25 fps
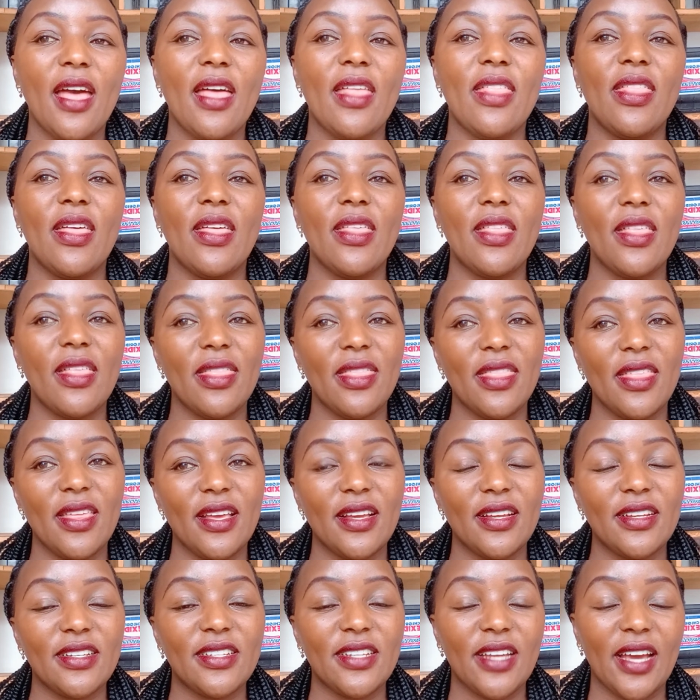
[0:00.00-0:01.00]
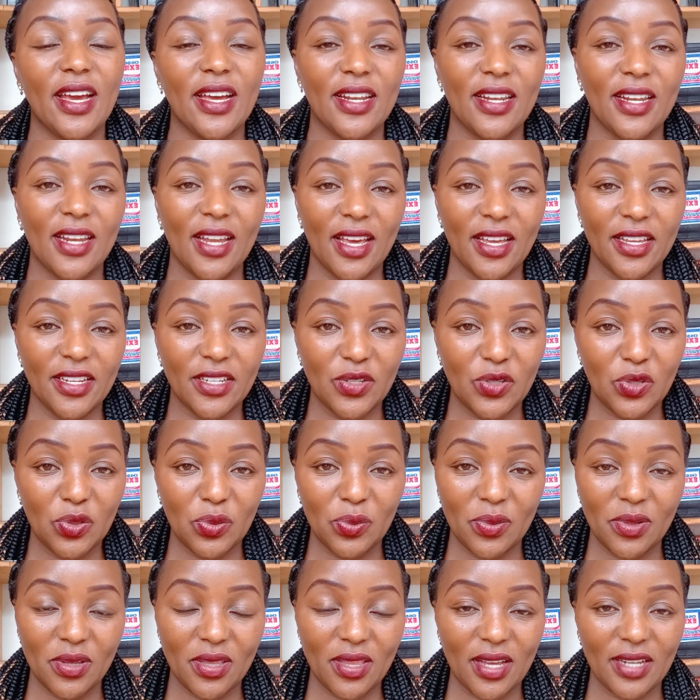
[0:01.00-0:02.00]
The other thing, she had lied to
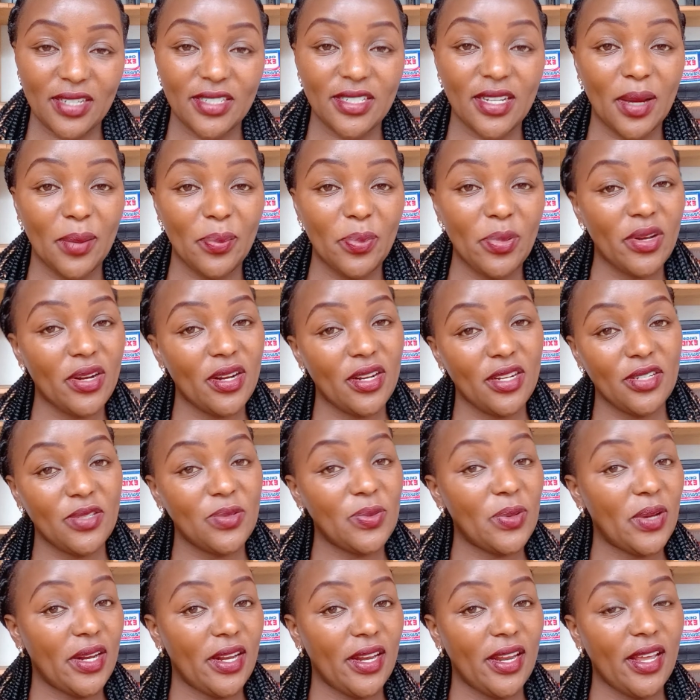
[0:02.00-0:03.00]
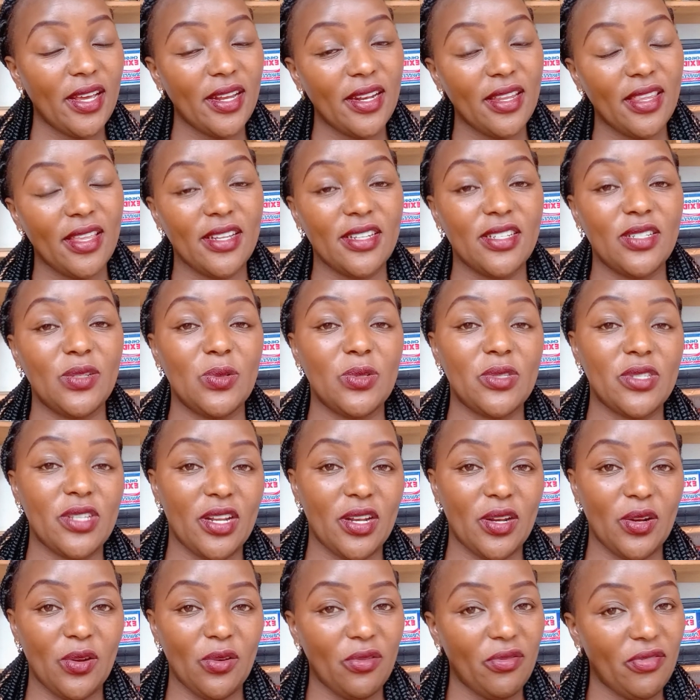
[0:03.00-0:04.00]
me that her parents were dead, that she was
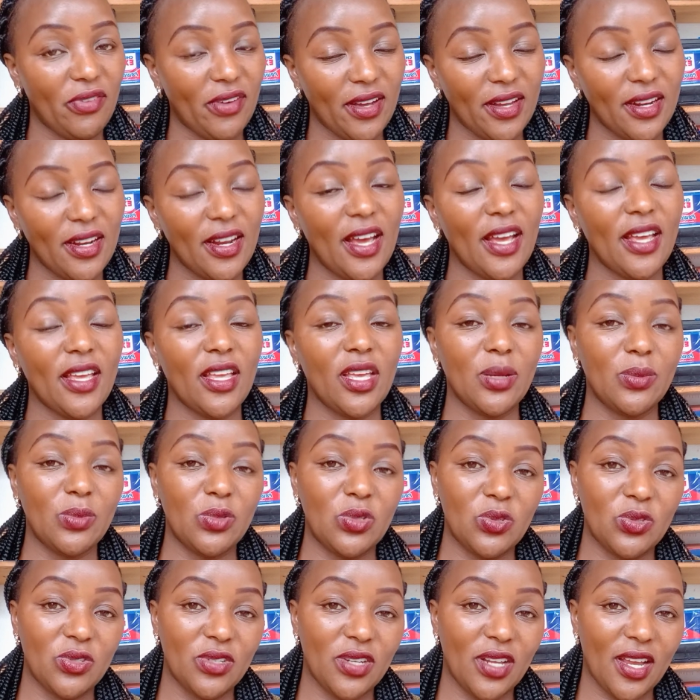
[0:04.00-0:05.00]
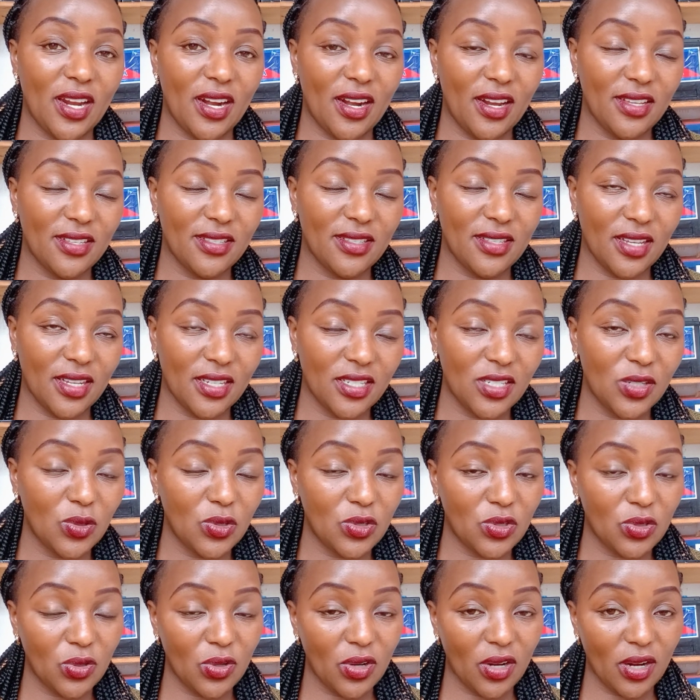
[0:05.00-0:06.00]
an orphan. I came to realize that she was
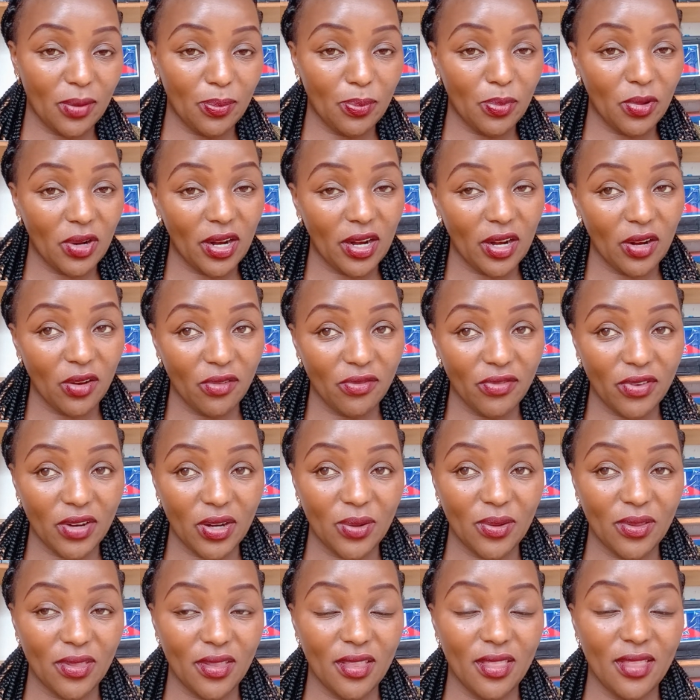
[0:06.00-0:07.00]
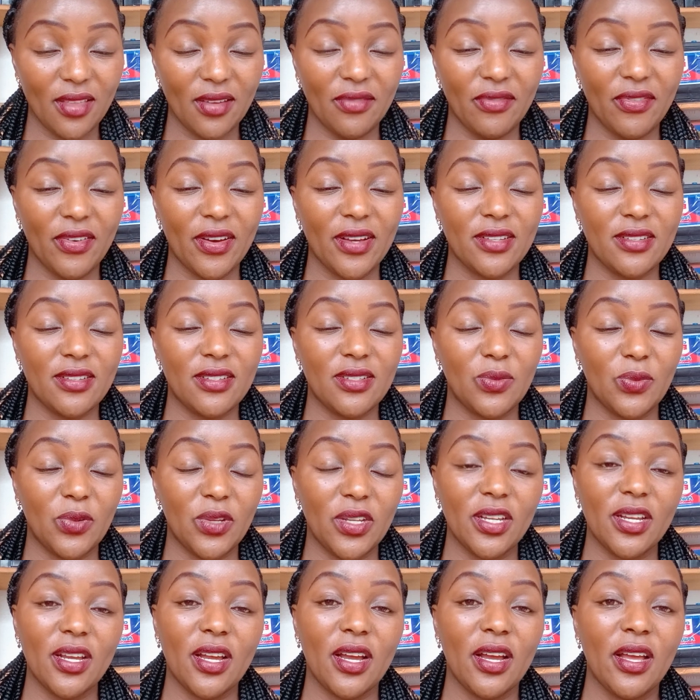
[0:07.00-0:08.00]
not an orphan within the first week,